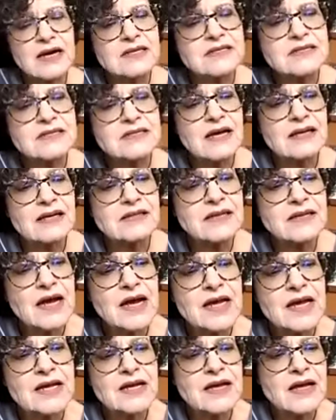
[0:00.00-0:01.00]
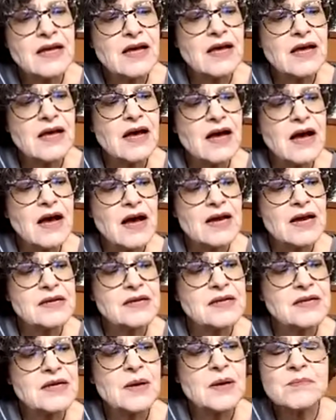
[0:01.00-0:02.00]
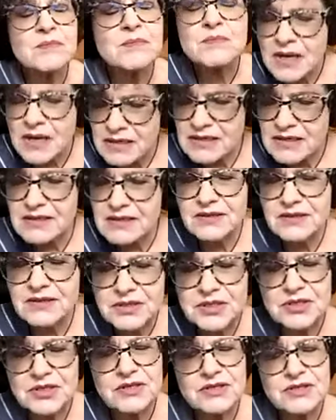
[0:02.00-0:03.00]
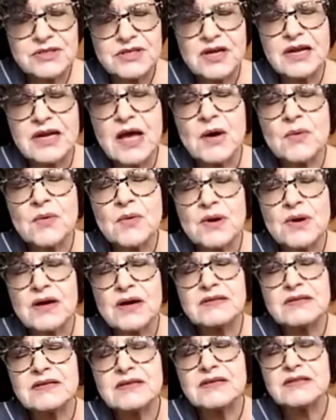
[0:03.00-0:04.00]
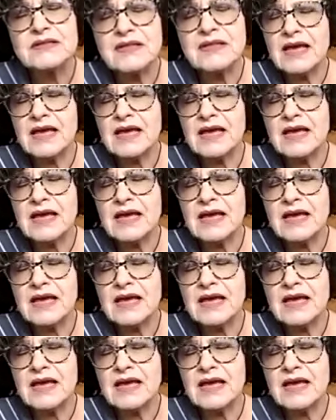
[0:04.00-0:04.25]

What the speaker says: I said I commended the church on how well that